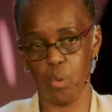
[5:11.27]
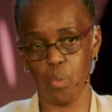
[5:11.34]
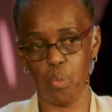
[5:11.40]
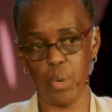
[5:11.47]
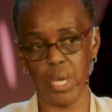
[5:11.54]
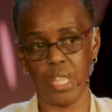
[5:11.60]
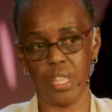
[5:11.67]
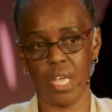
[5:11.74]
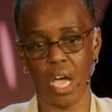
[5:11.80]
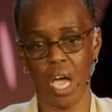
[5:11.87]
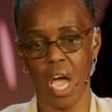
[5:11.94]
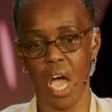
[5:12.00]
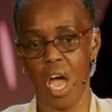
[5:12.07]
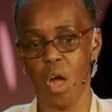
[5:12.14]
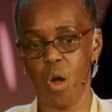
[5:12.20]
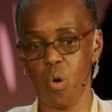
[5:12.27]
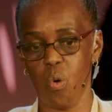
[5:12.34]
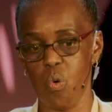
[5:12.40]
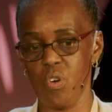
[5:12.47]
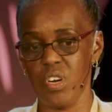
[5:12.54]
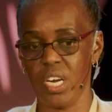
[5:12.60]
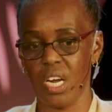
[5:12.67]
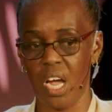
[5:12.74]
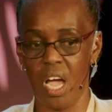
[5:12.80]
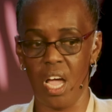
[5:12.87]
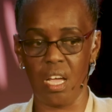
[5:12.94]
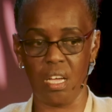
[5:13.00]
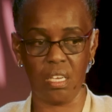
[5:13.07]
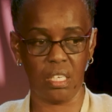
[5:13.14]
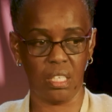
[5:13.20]
with her own
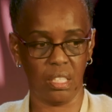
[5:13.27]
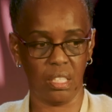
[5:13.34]
car.